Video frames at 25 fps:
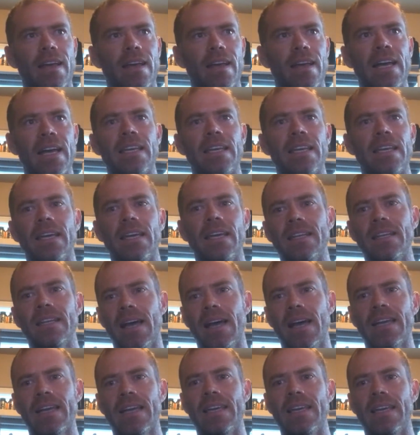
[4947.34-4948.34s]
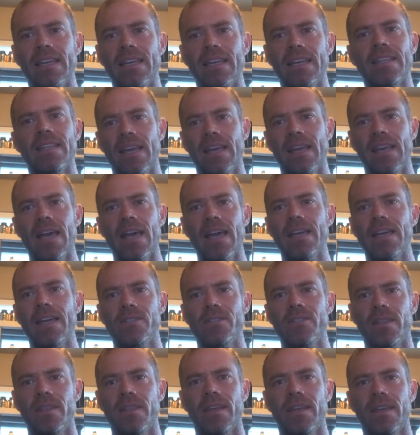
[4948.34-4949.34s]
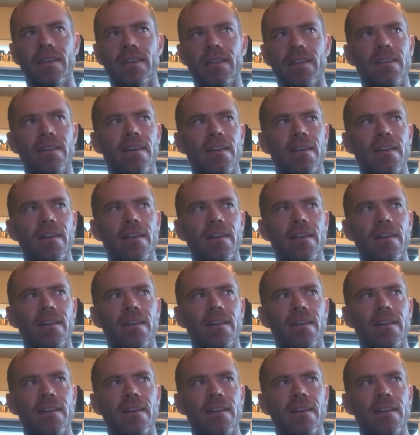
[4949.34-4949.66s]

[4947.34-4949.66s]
Like I get the age thing.